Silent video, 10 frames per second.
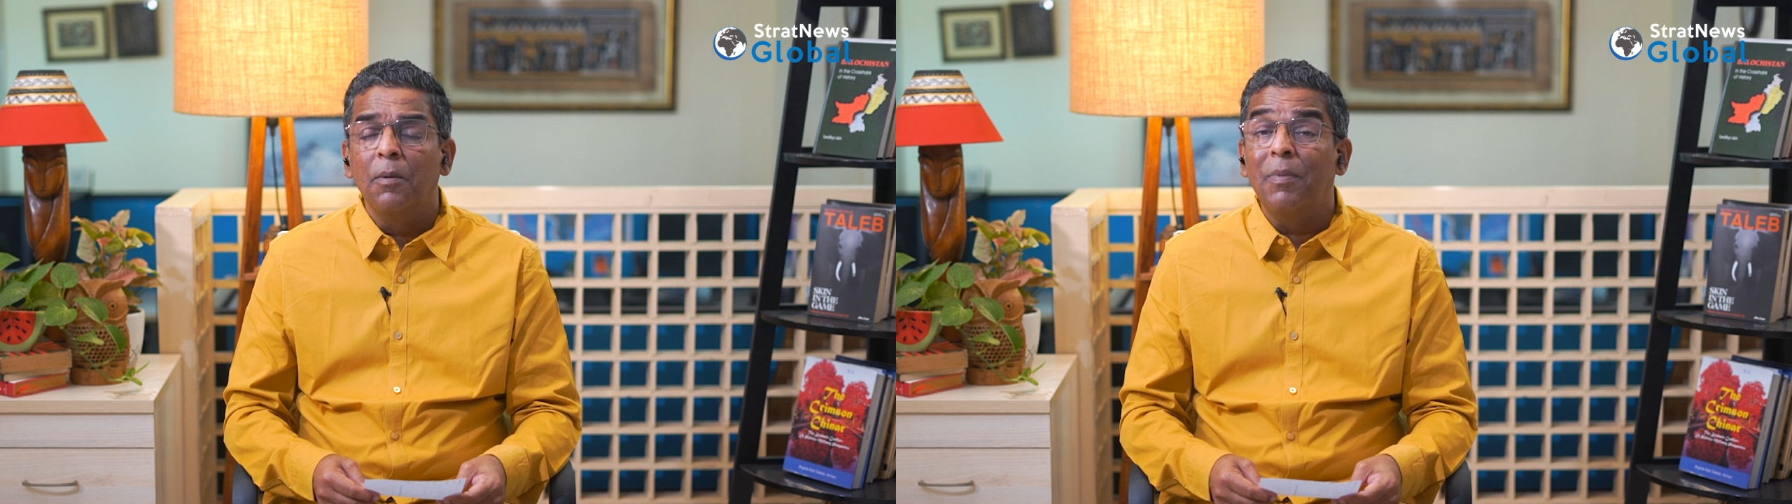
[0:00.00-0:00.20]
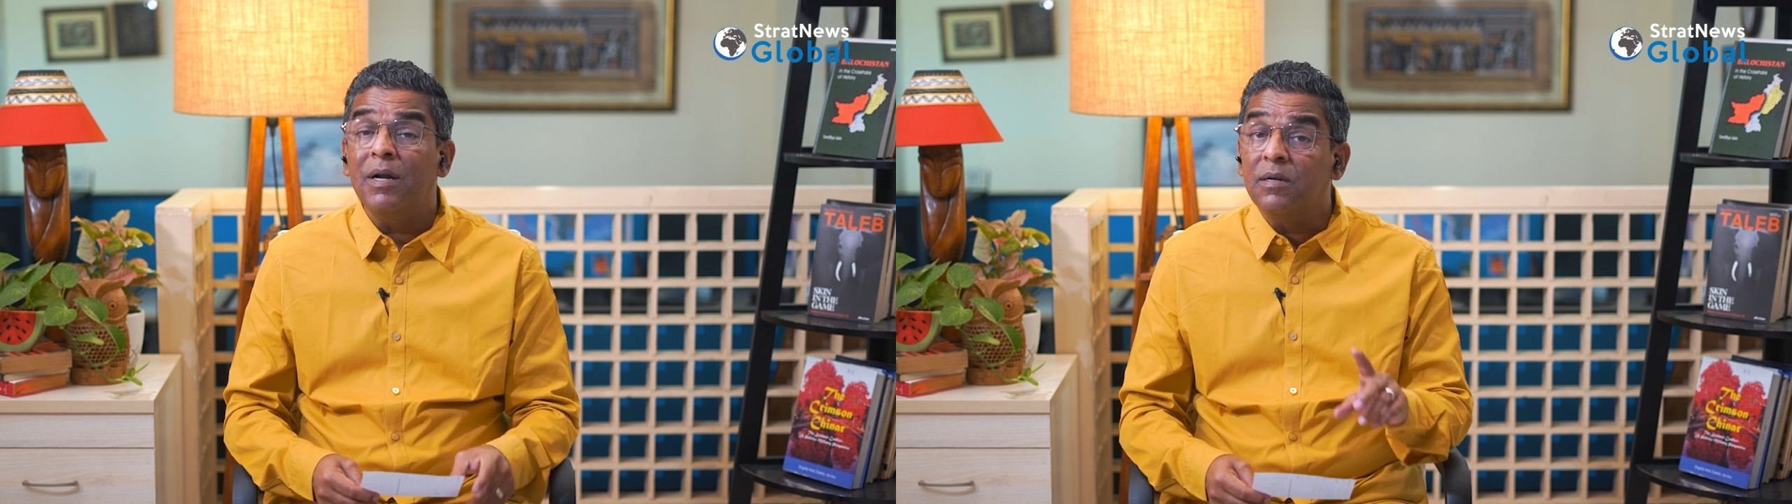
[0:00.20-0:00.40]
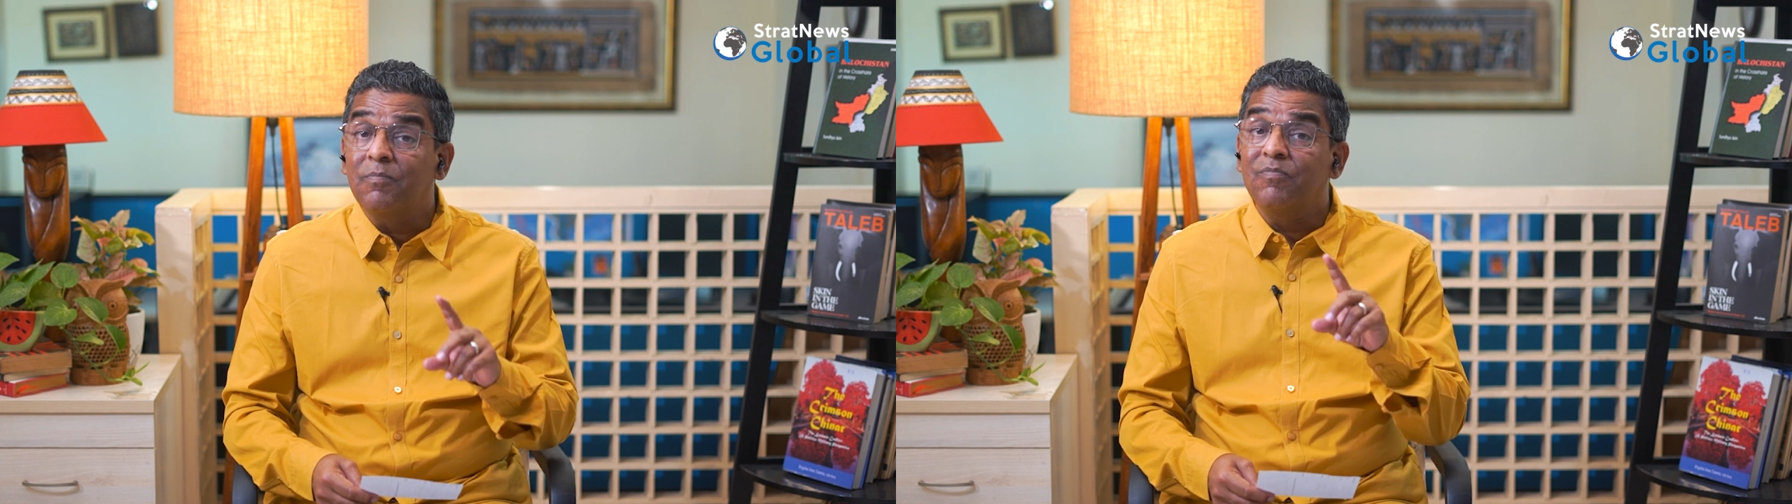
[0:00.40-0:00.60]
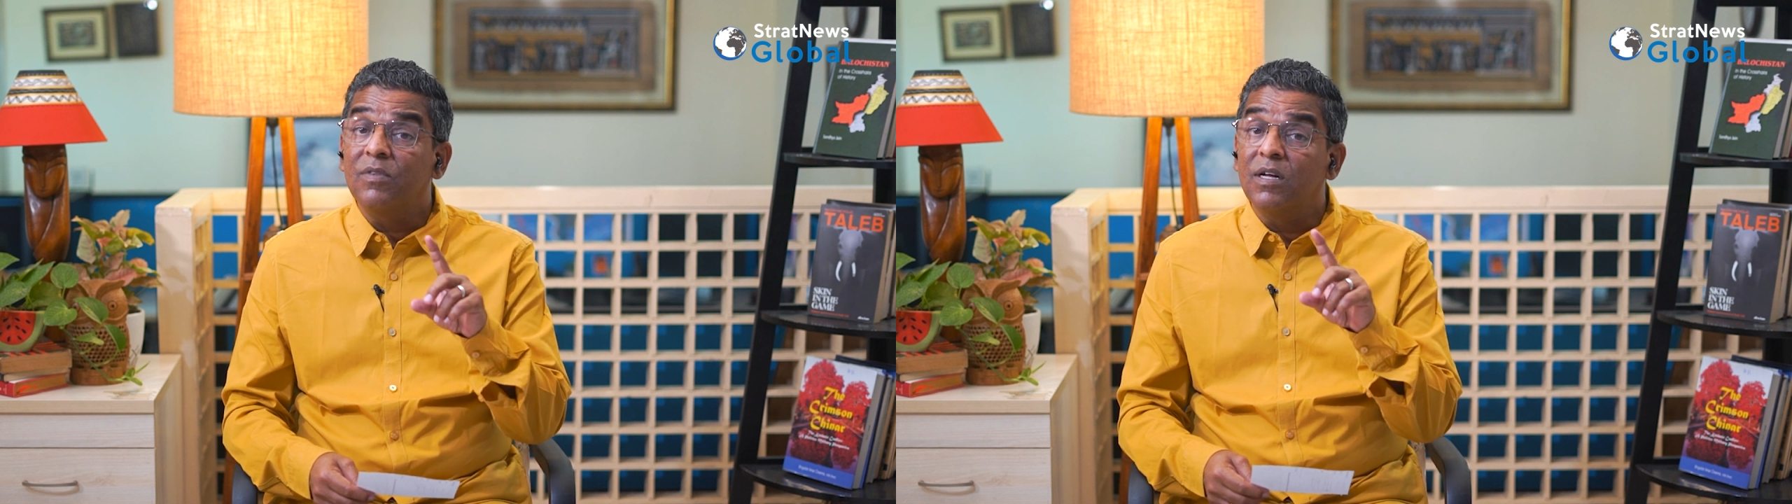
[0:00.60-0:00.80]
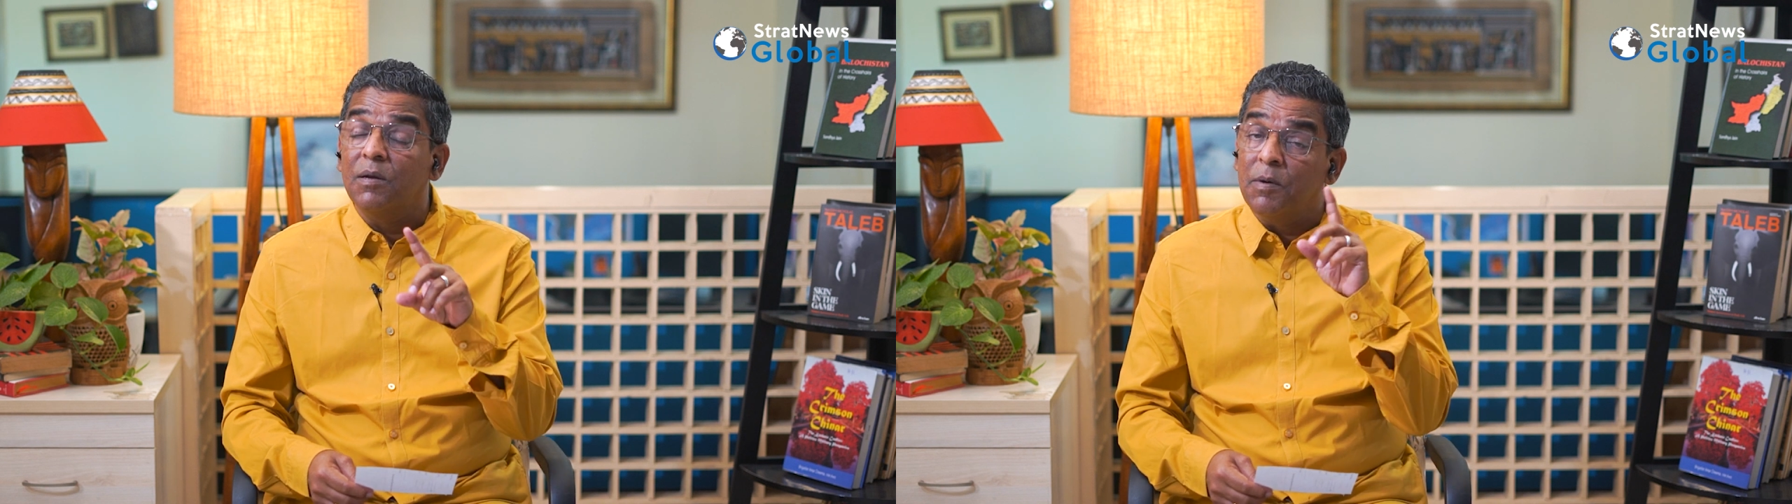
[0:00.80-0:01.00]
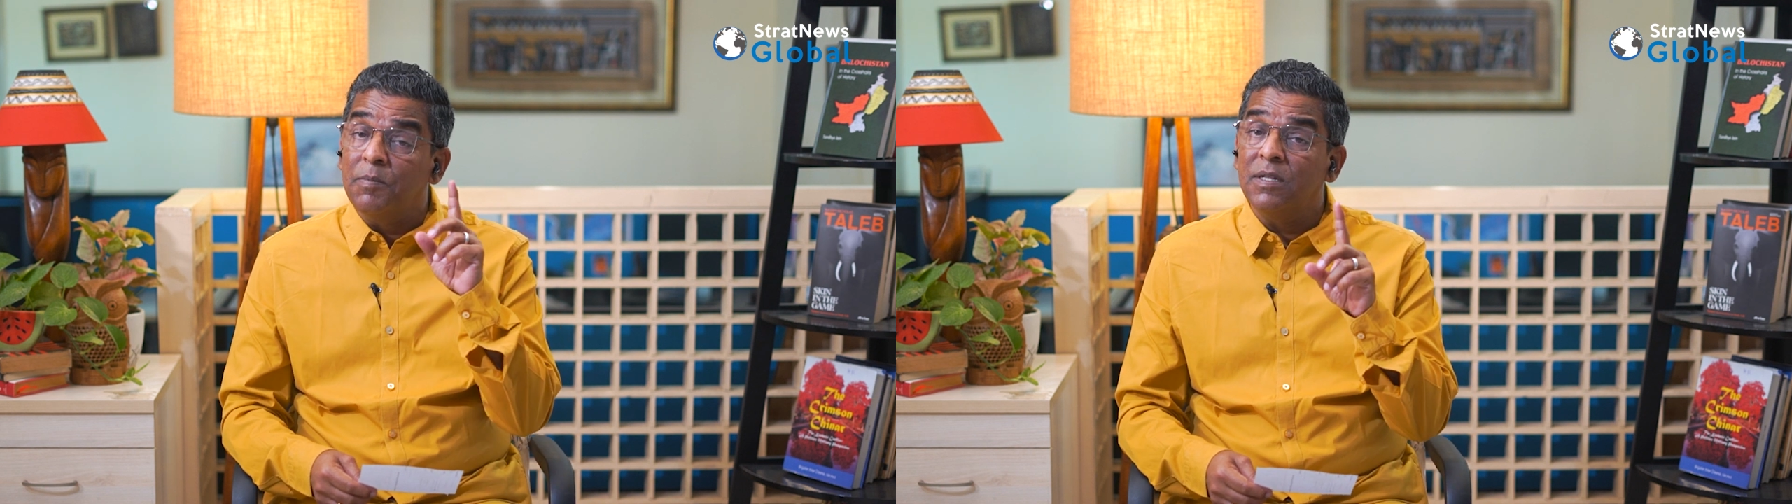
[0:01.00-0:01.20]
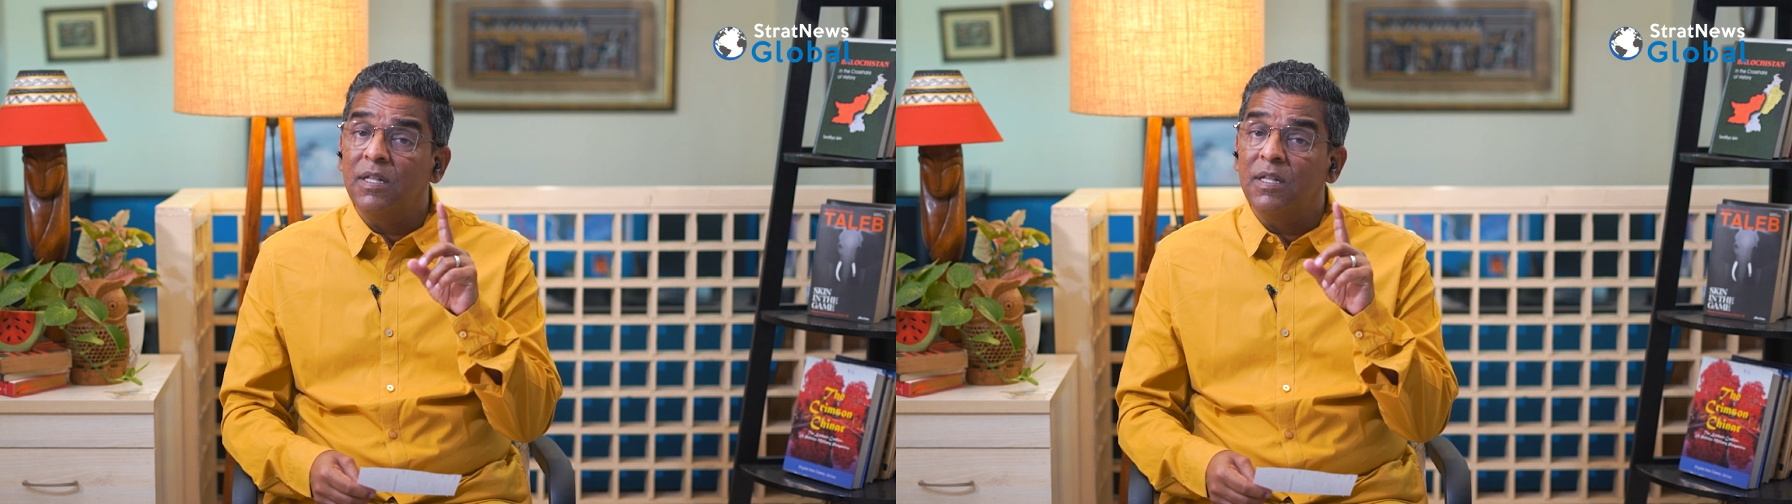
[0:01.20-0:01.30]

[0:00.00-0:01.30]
But remember,